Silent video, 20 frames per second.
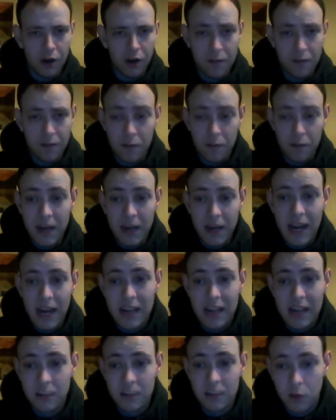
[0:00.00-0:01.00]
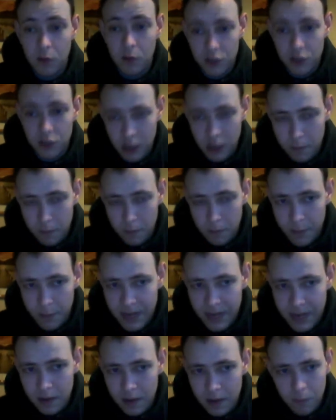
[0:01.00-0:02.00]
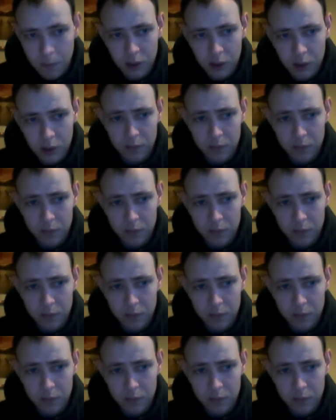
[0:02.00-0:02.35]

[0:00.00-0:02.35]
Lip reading: and for me it is the most downbeat and most